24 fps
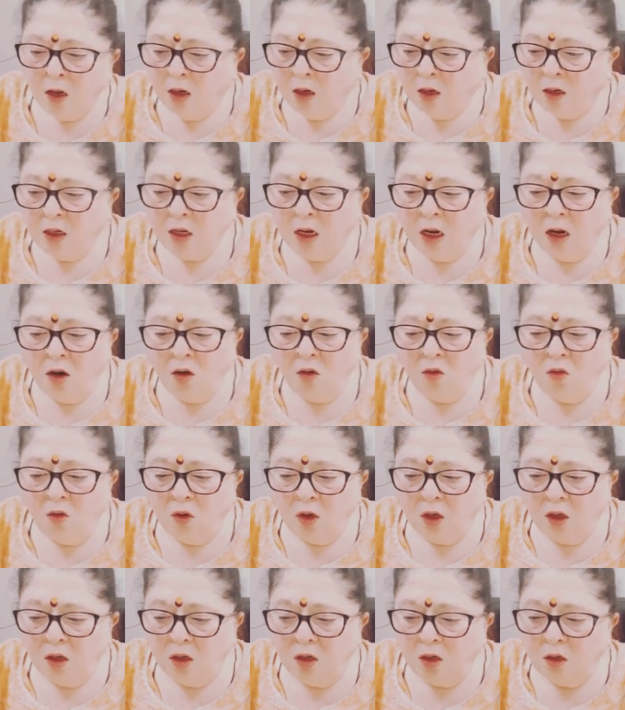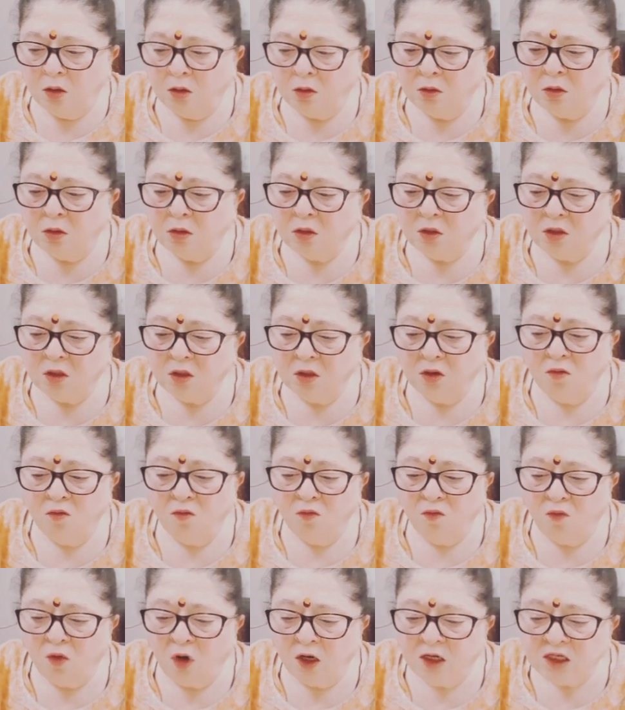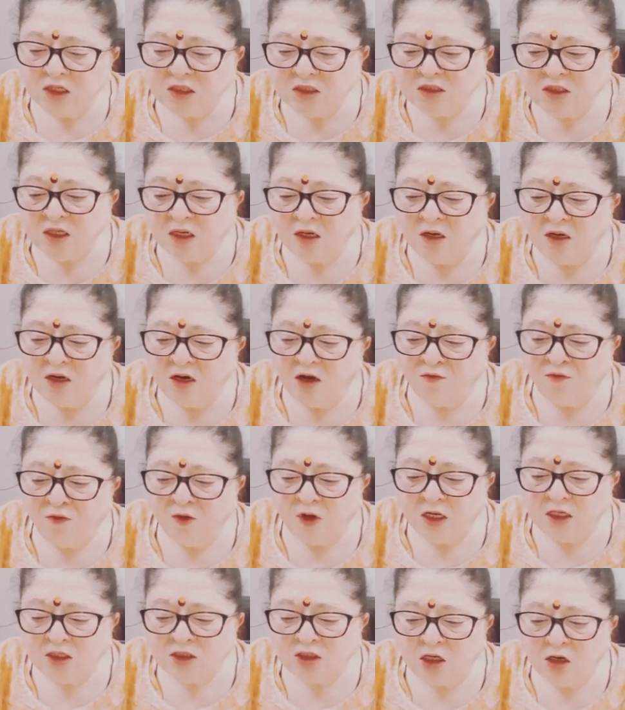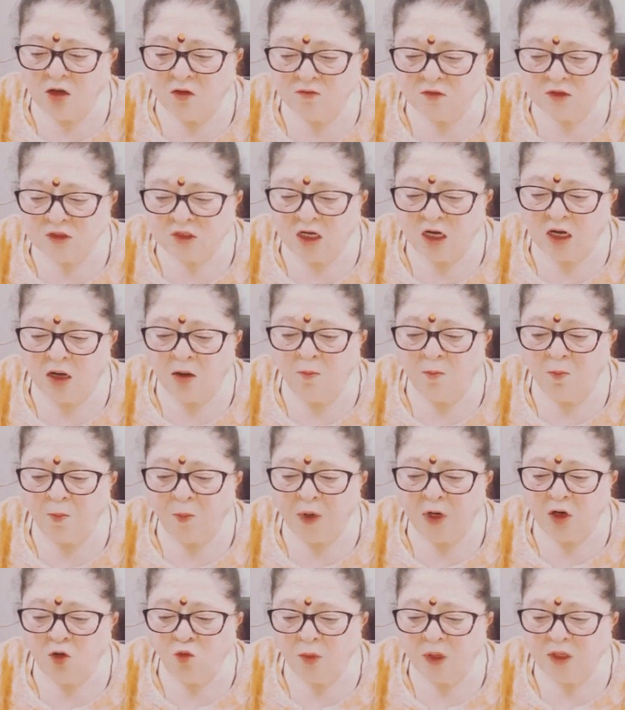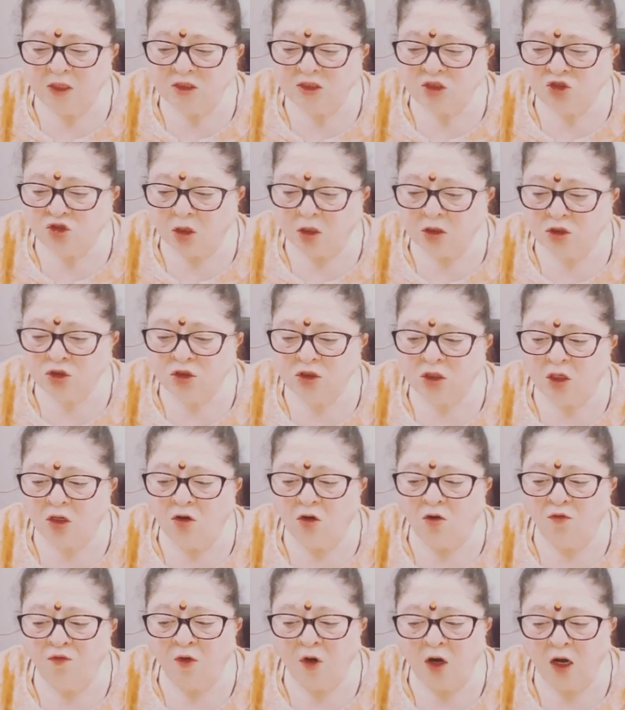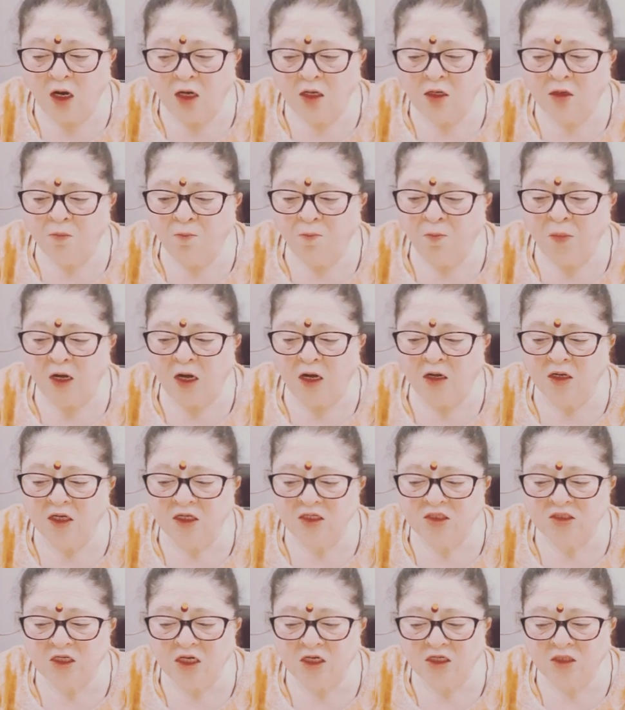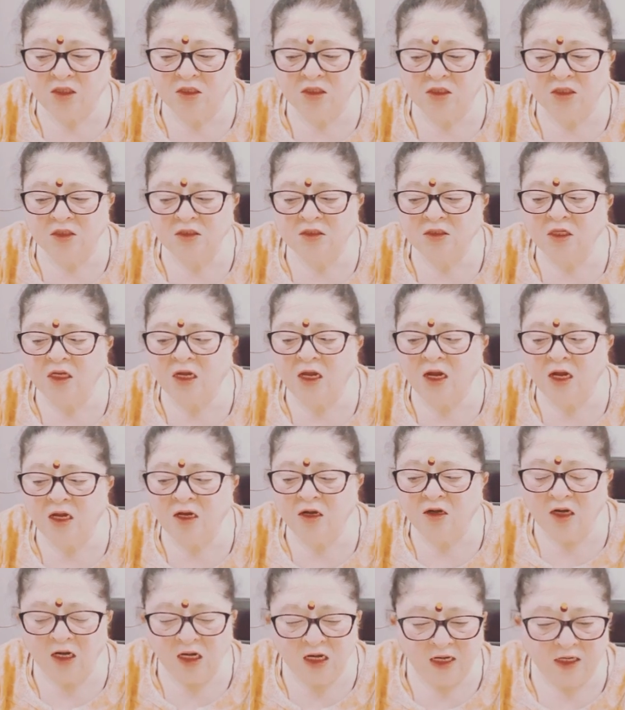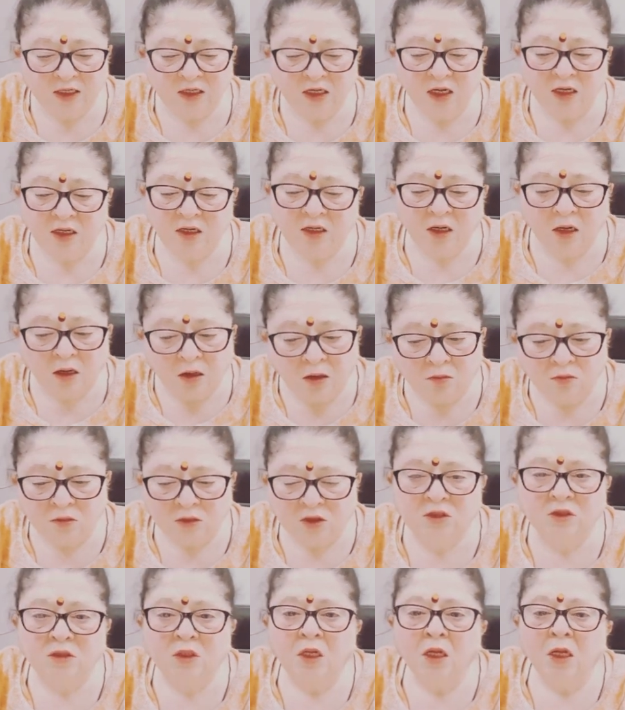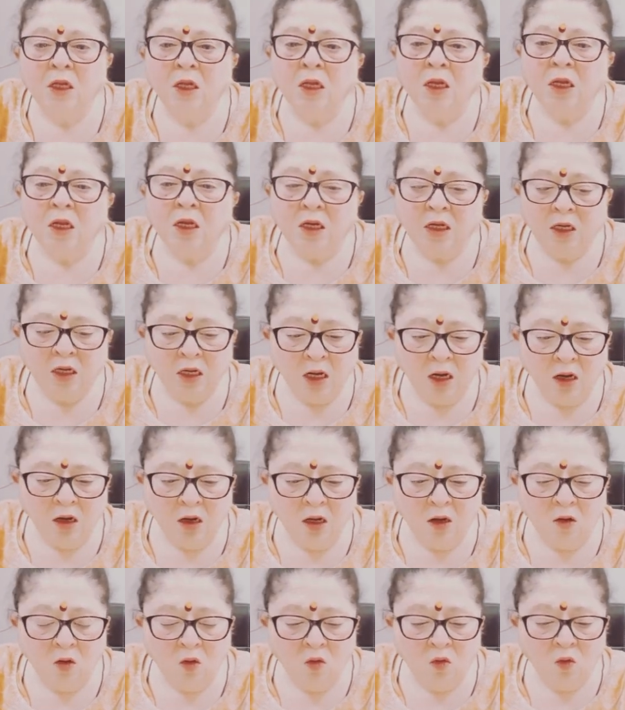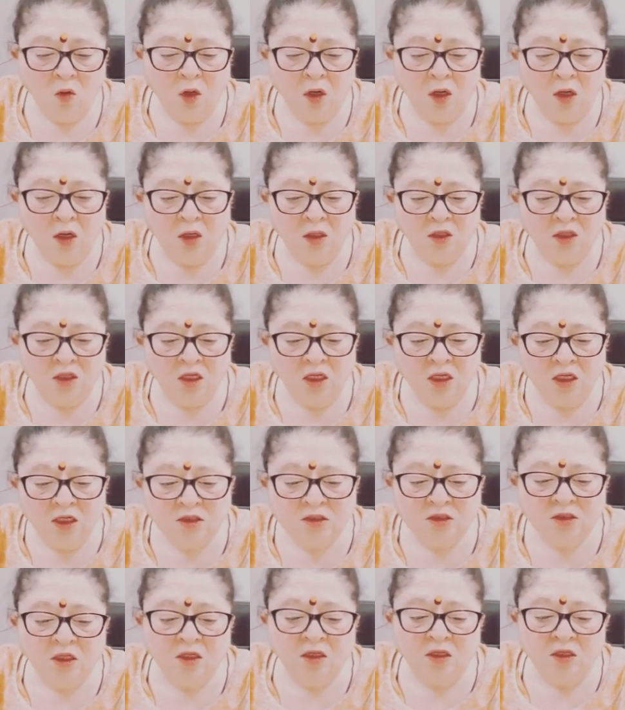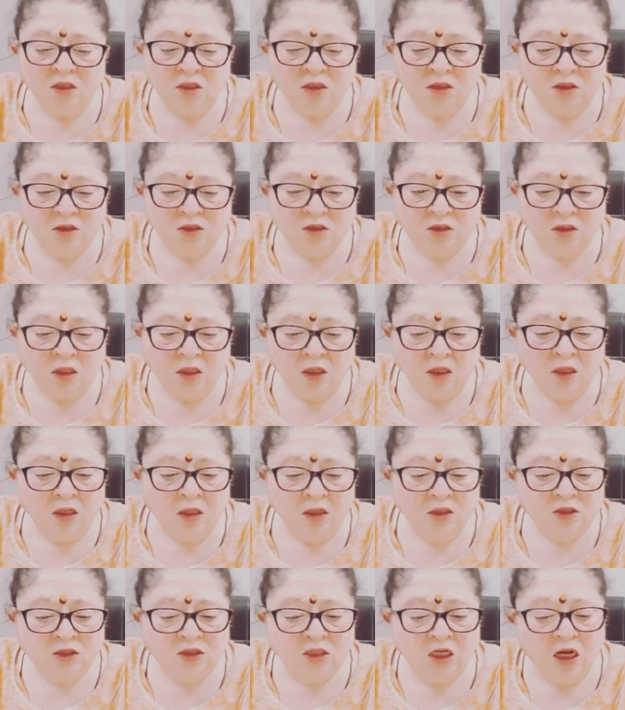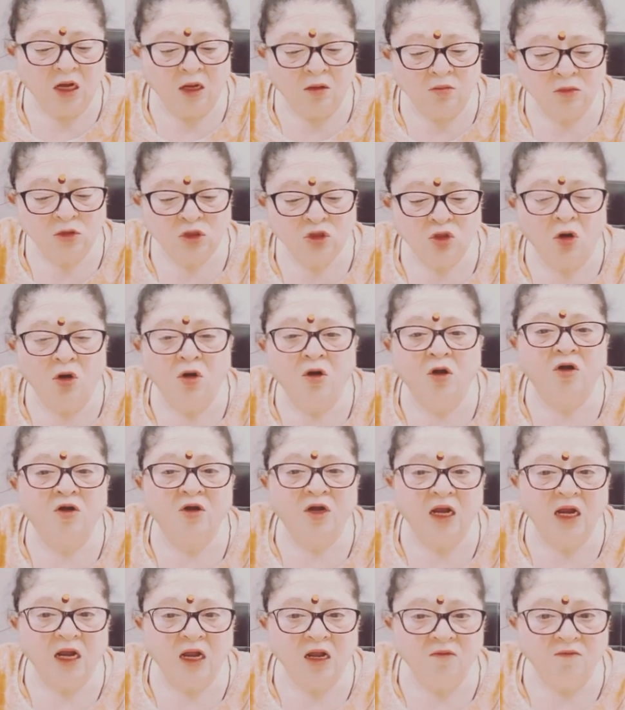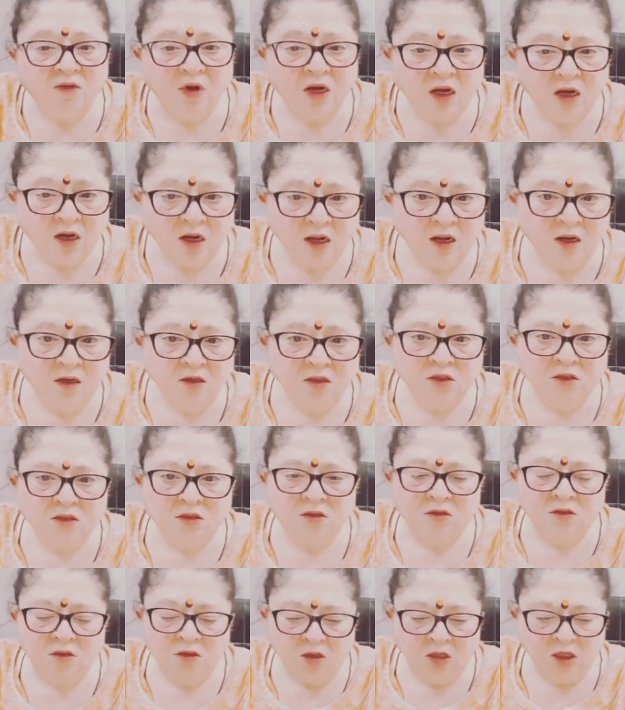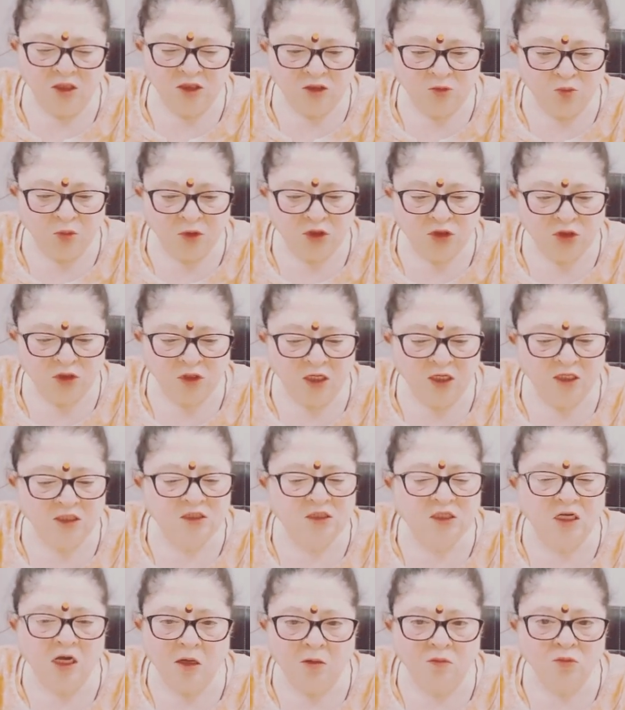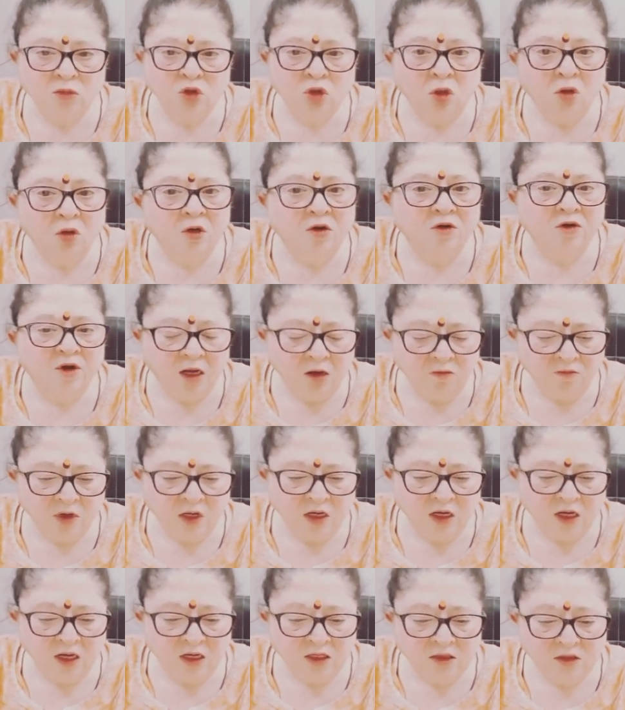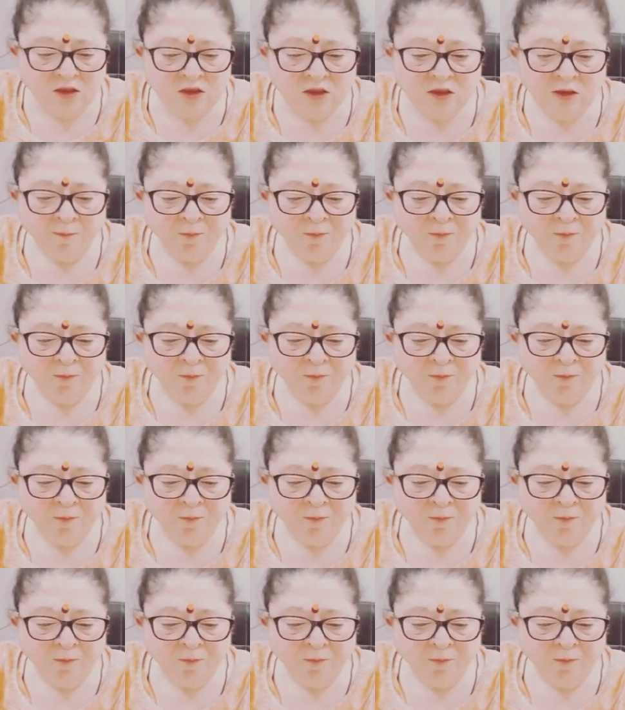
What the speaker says: Now what is the definition of slum pavement structure of hut planning sectors and related terms? Now this is slums on railway lands, especially slums on railway lands,